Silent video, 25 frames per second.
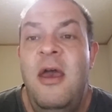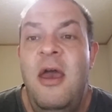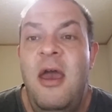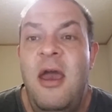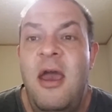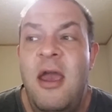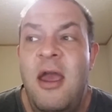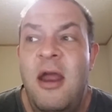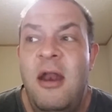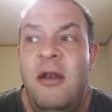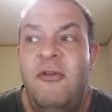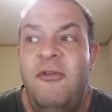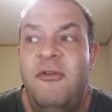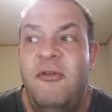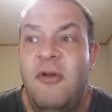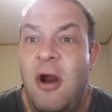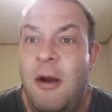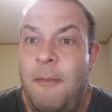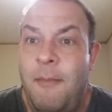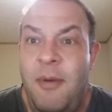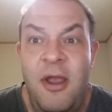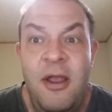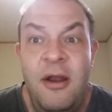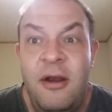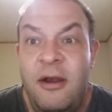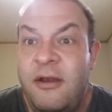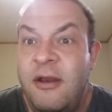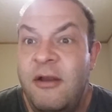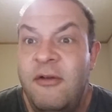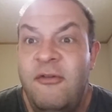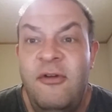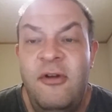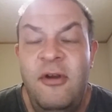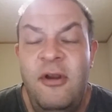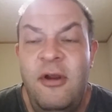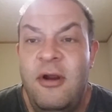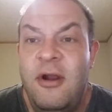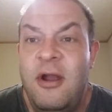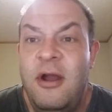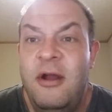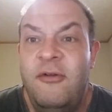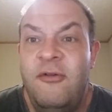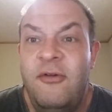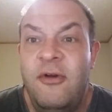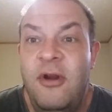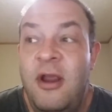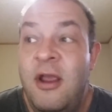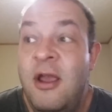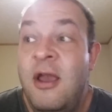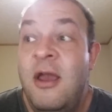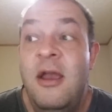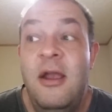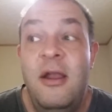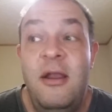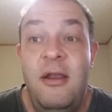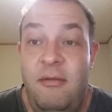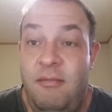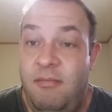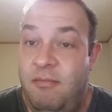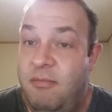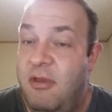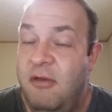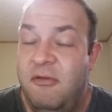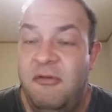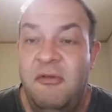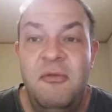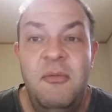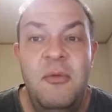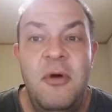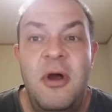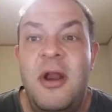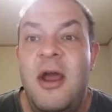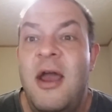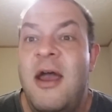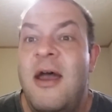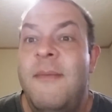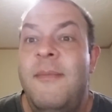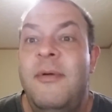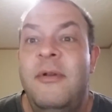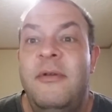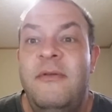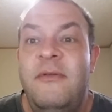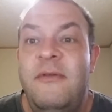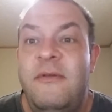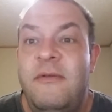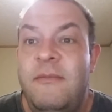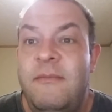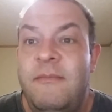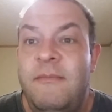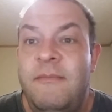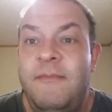and start paying attention to your country. This is what happens.